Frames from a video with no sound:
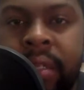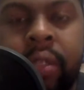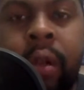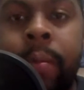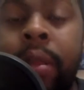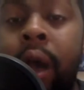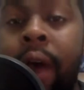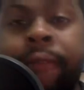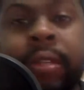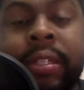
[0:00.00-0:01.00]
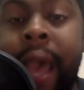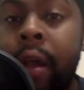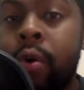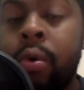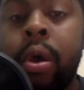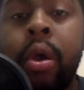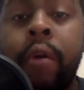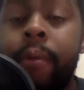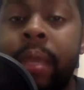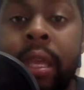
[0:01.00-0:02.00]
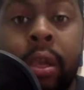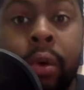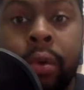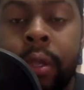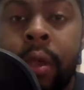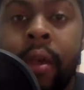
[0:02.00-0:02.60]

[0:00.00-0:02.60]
You know what I mean? The offensive tackle from the Eagles,